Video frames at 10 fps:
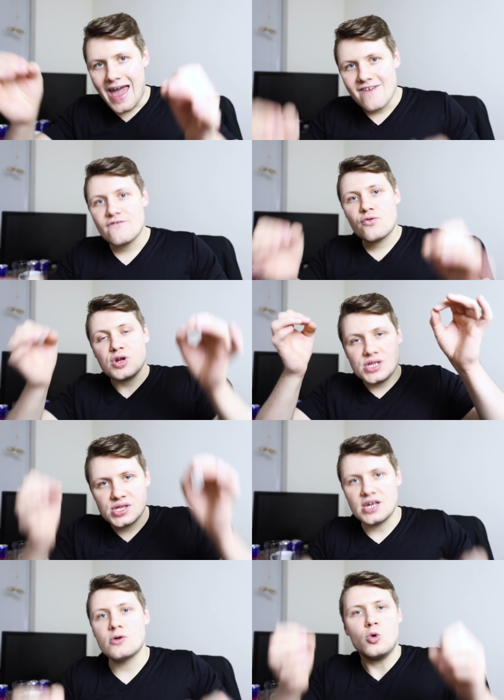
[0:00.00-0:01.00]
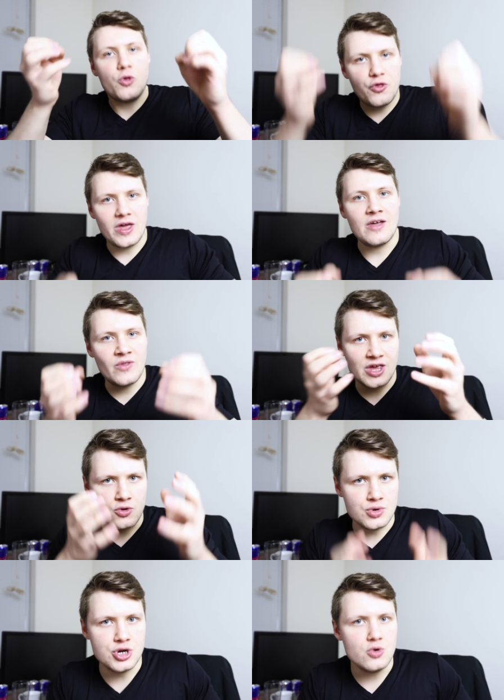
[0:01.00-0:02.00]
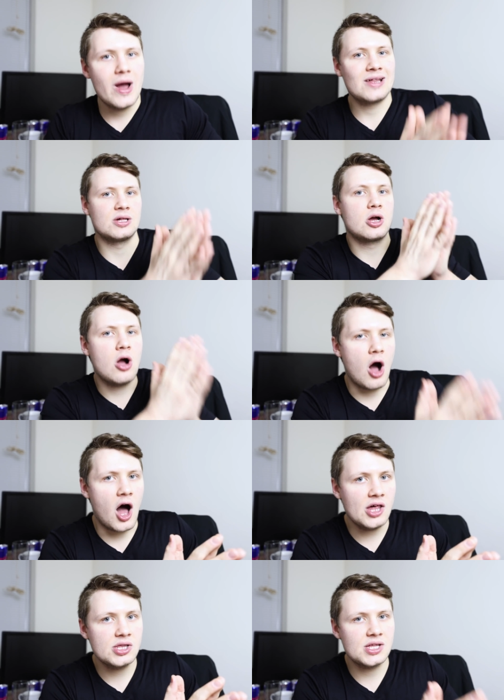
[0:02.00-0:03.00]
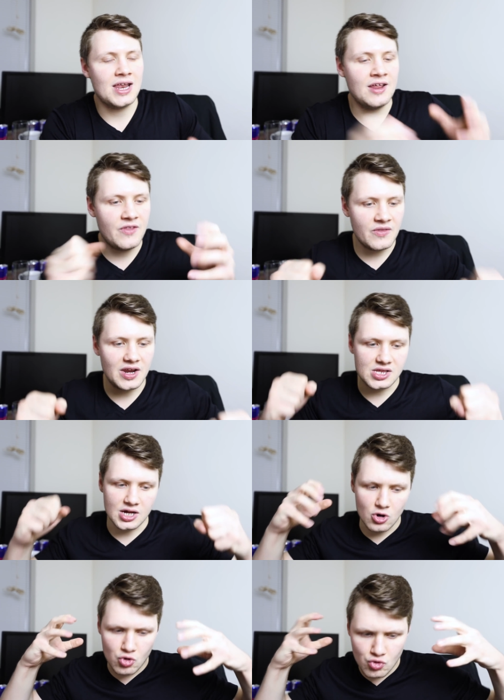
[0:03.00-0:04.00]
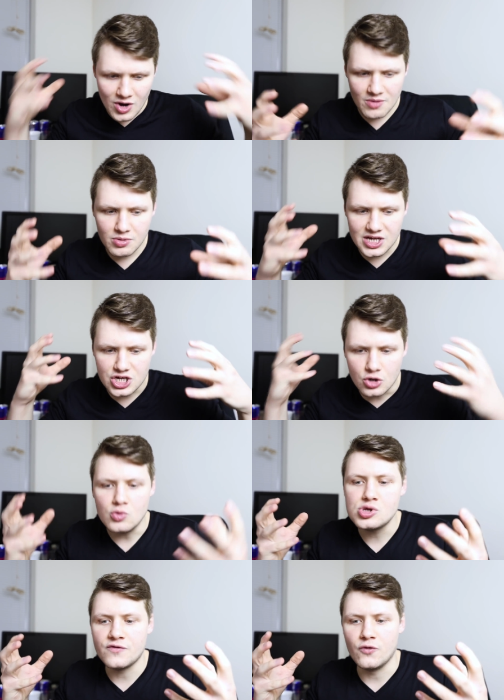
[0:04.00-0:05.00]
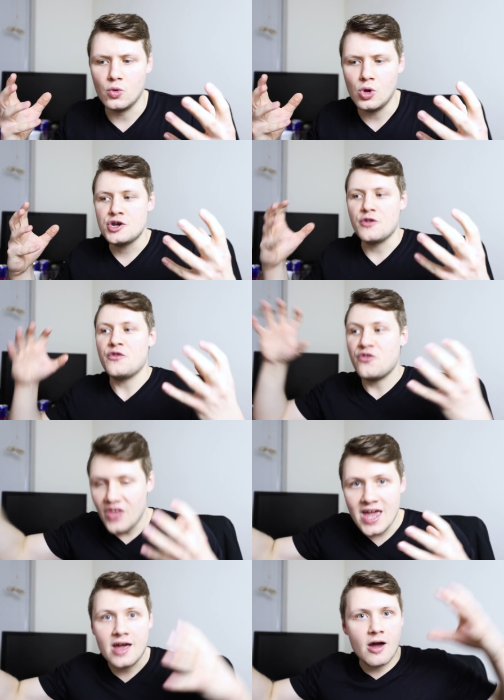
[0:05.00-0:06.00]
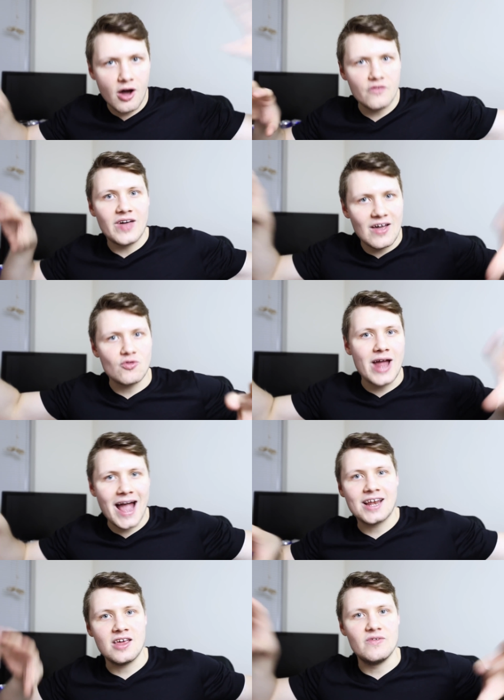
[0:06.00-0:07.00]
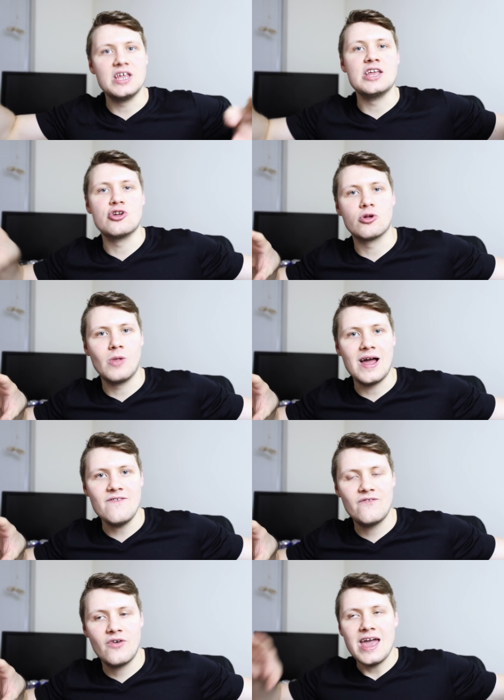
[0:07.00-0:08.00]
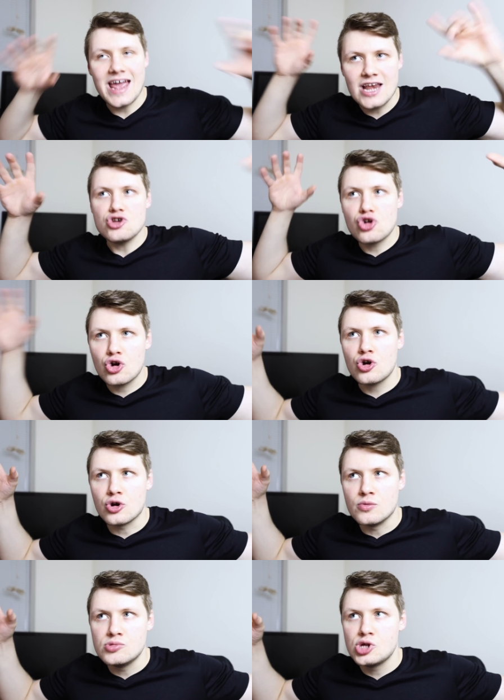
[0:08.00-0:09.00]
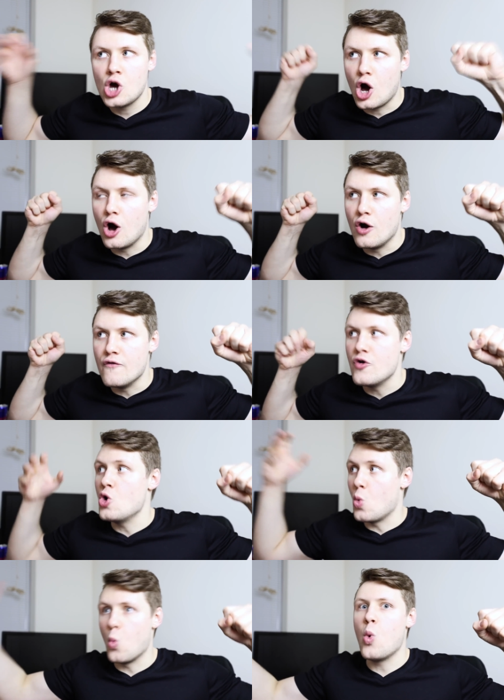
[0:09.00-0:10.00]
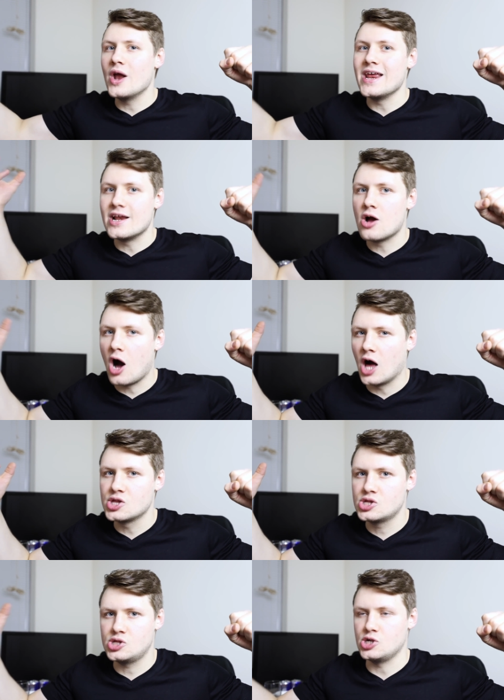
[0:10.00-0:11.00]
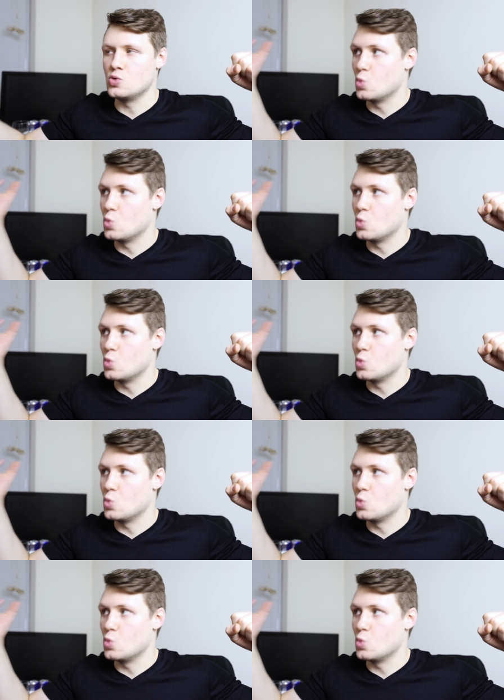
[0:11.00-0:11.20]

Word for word: Every single thing that you do has a cost, and I think that it's incredibly useful to think of every activity in your life in terms of what it costs you.